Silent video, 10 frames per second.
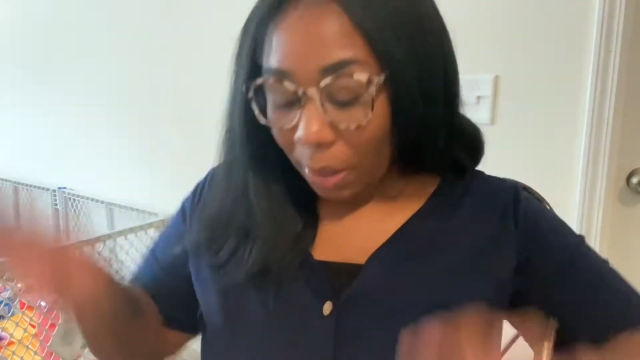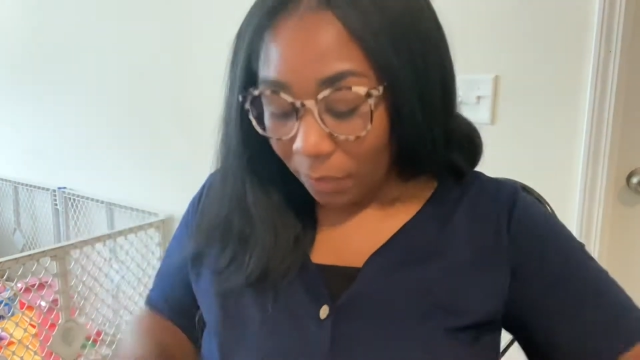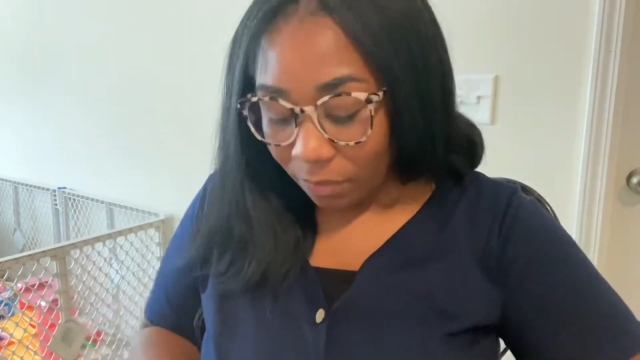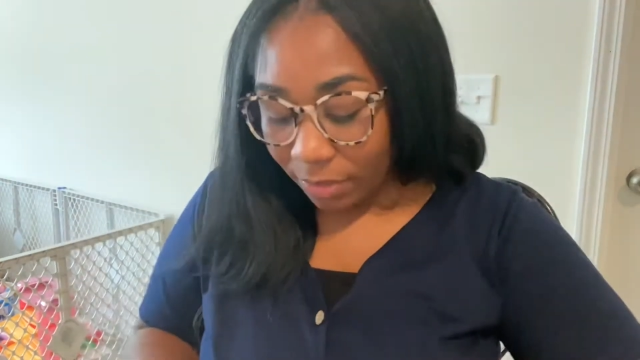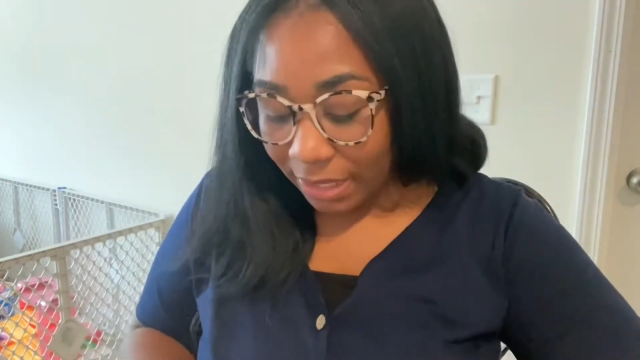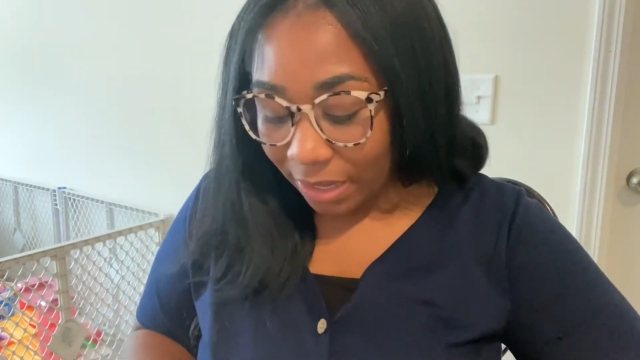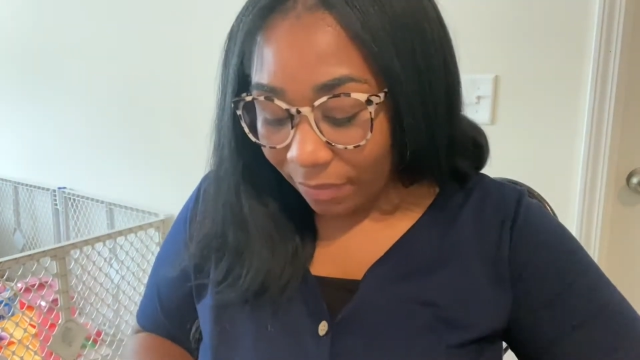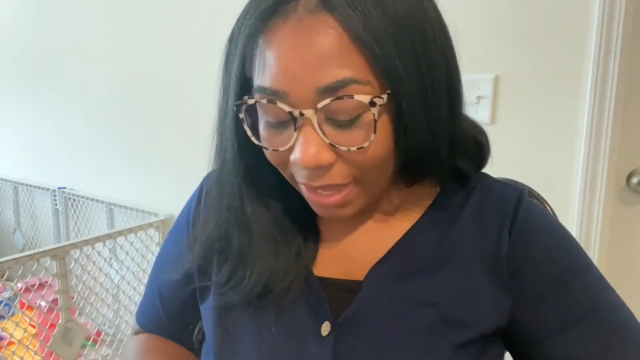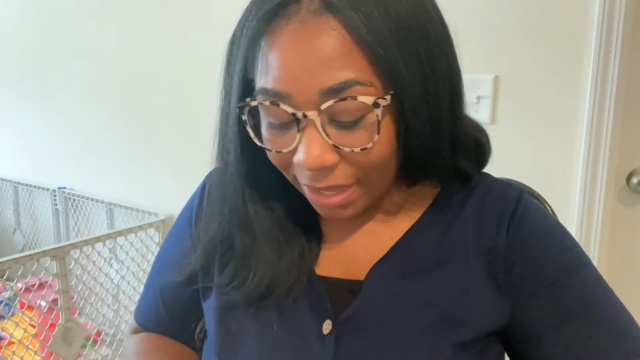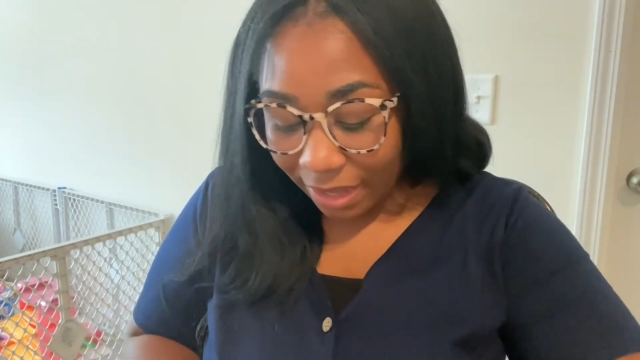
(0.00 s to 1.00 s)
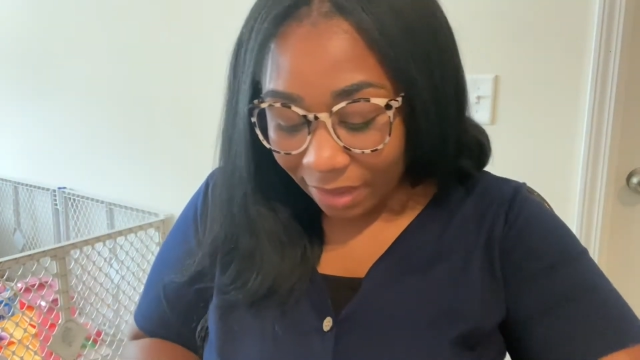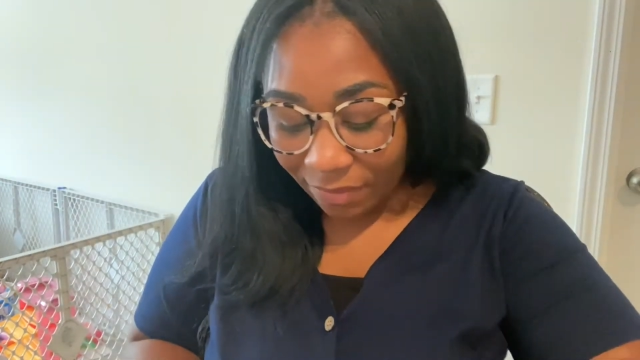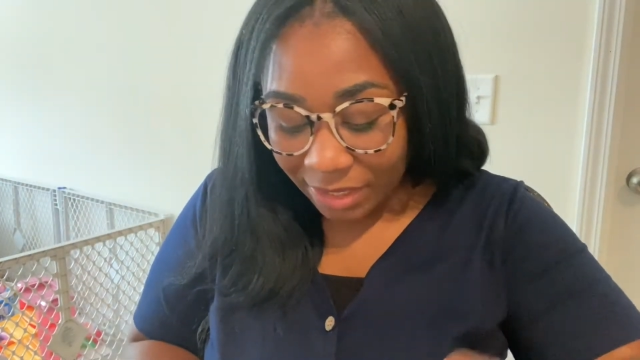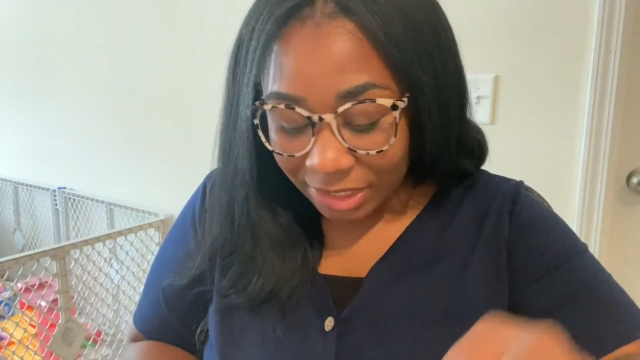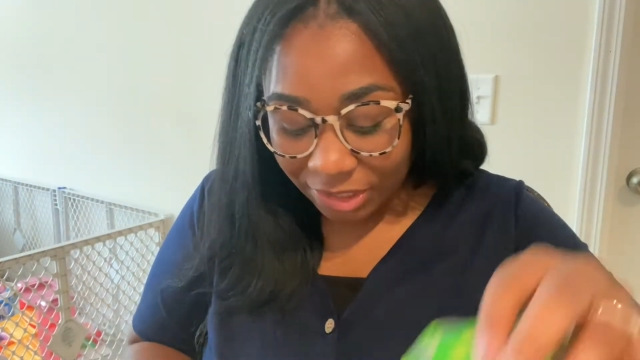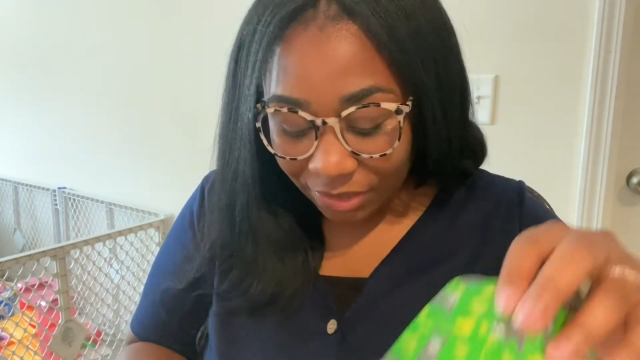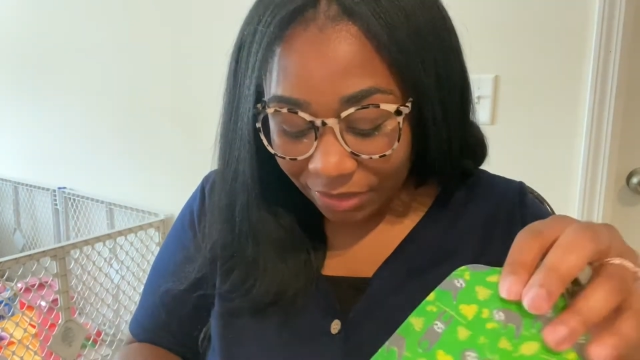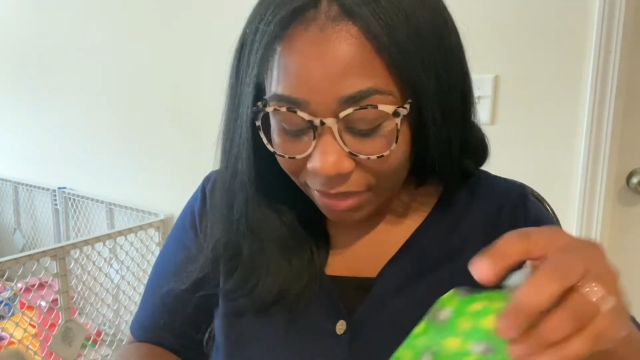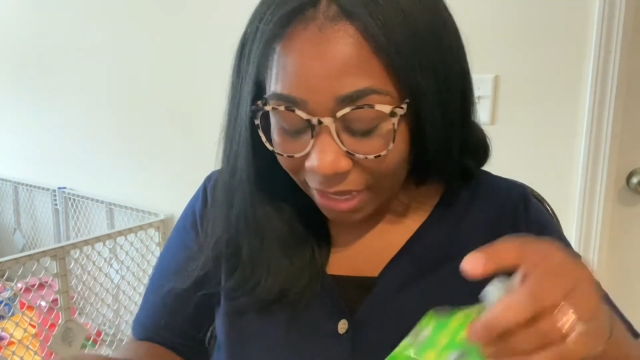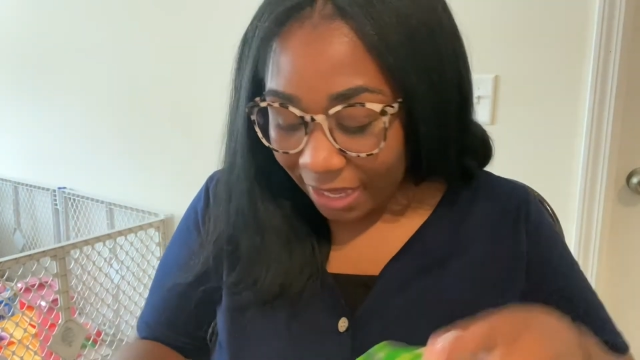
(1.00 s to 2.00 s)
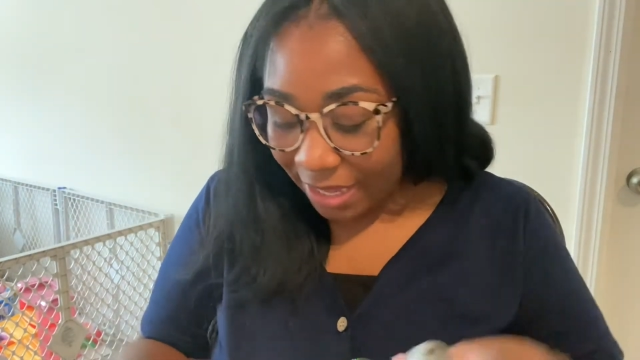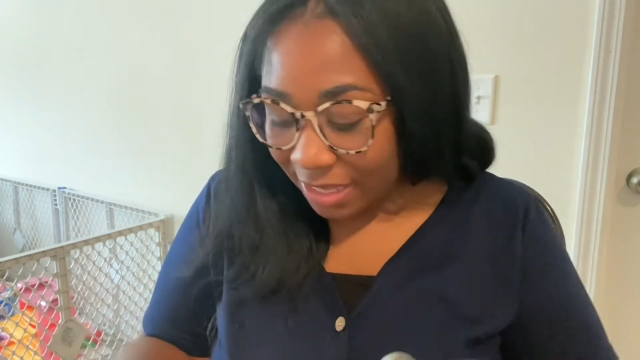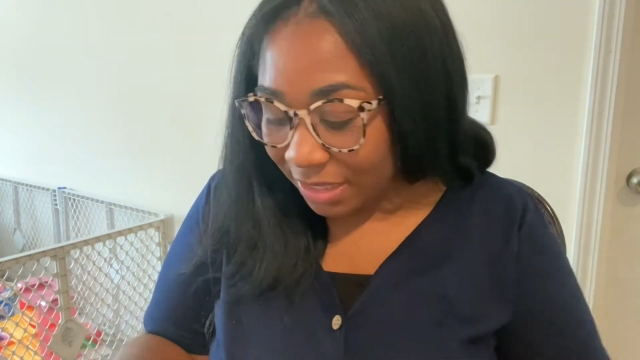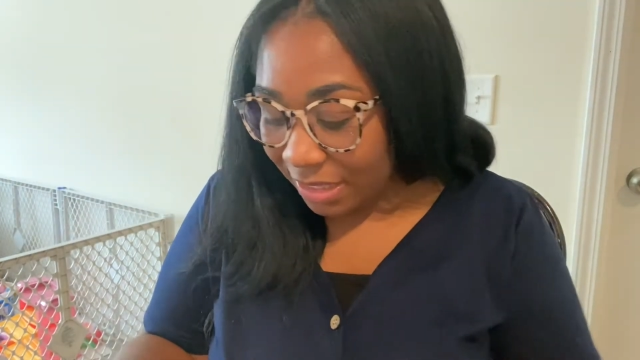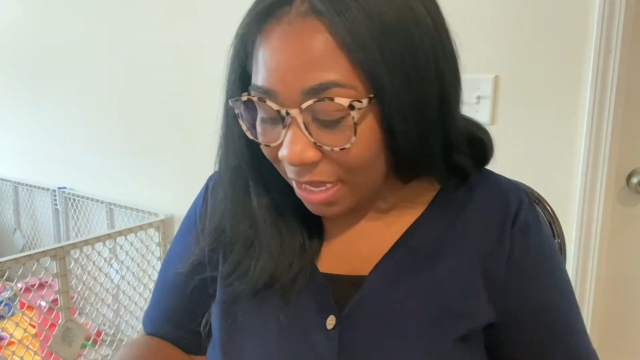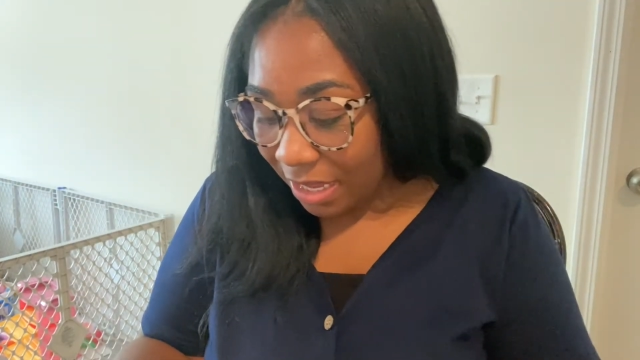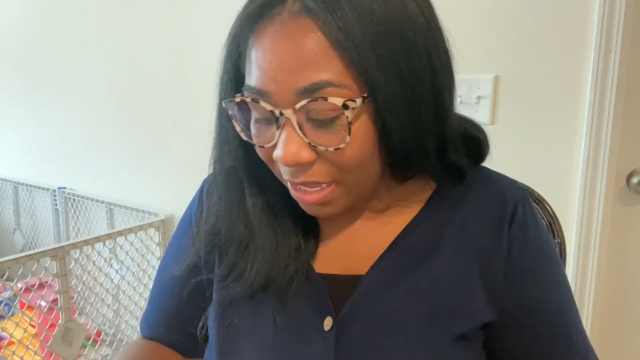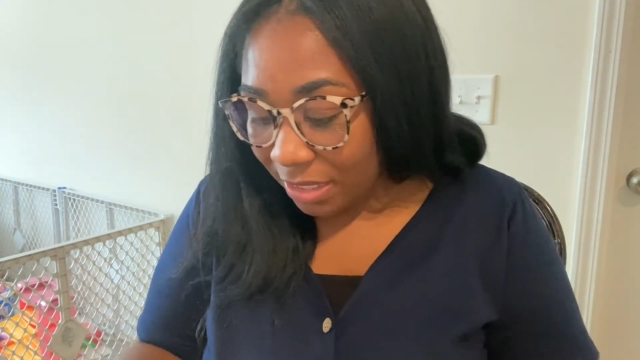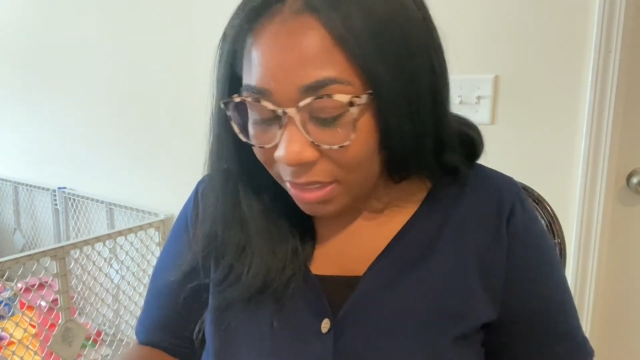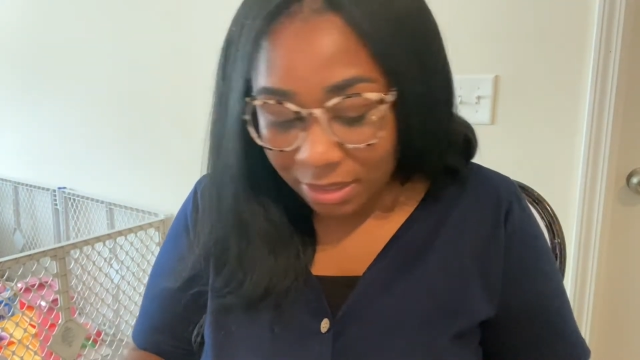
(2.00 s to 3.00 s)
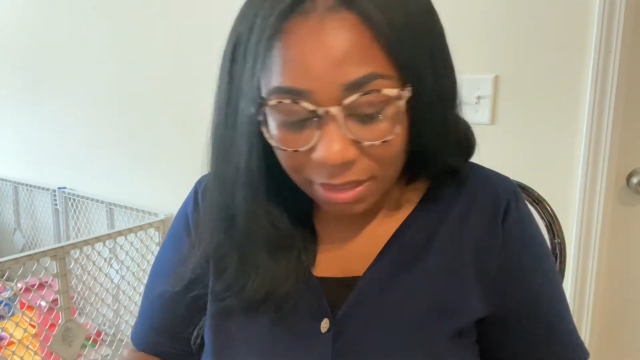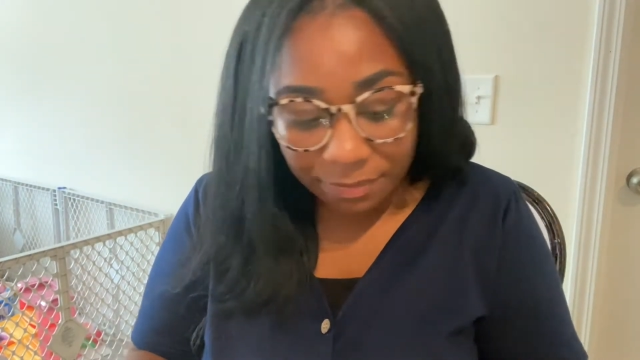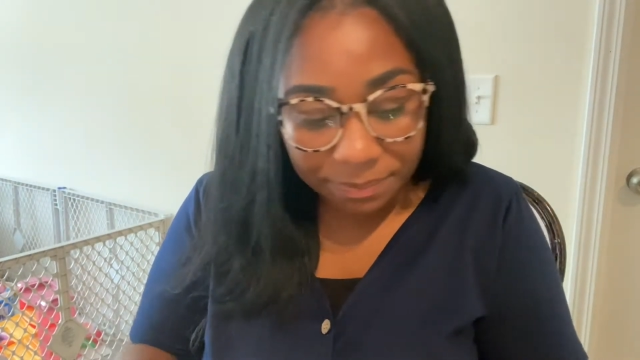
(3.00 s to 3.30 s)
really quick, I wanna show you guys these